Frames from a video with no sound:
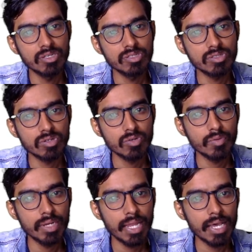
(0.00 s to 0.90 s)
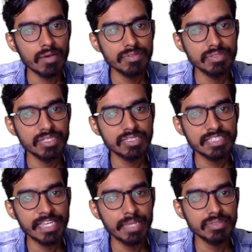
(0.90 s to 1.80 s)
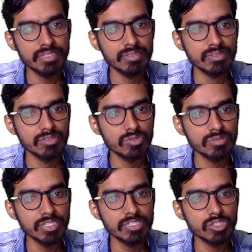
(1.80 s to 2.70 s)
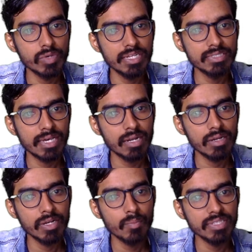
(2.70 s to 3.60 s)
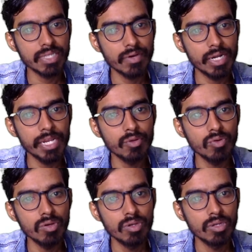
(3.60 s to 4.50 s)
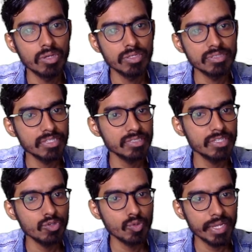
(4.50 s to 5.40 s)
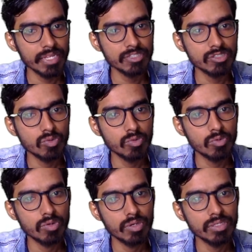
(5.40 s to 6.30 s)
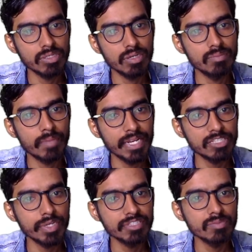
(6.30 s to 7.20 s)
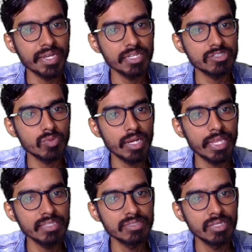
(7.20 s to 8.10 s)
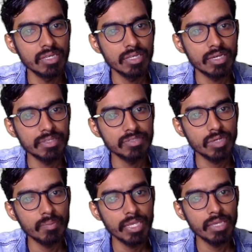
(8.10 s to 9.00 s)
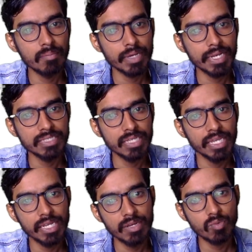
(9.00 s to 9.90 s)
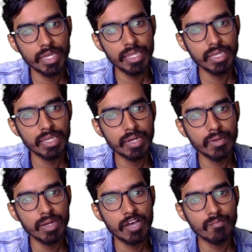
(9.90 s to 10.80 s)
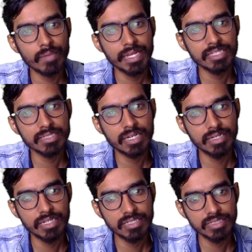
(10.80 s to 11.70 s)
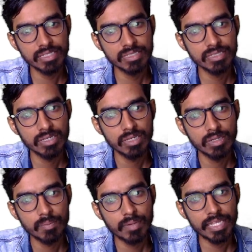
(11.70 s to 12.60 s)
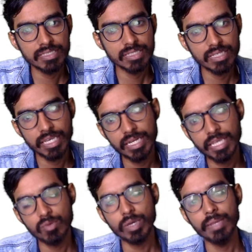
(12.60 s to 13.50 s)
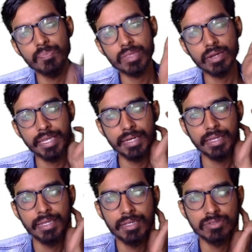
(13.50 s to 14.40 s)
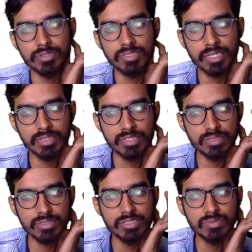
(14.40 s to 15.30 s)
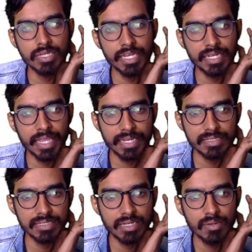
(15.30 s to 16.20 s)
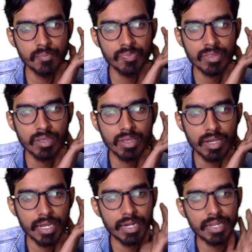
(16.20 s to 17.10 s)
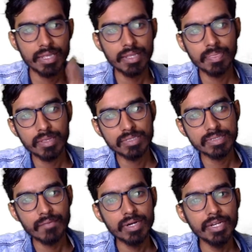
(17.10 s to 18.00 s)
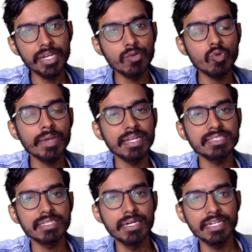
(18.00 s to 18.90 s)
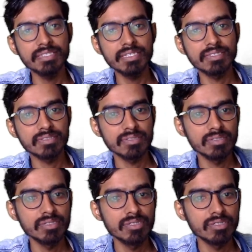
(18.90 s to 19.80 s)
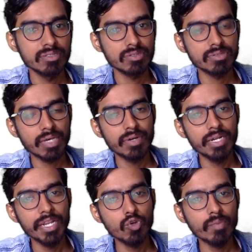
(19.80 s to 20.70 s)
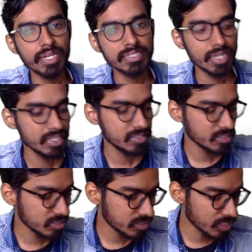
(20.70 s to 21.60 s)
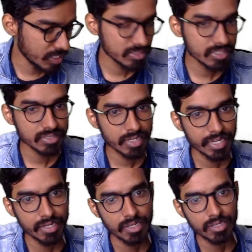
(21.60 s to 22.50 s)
So we will have 6 times this. So 6 12s are, it will be 72. 6 into minus 2, minus 2x is minus 12x. This will be minus 18y. Here you will have minus 36 plus 18y, right? So this will get cancelled. And 72 minus 36. 72 minus 36 is 36, right?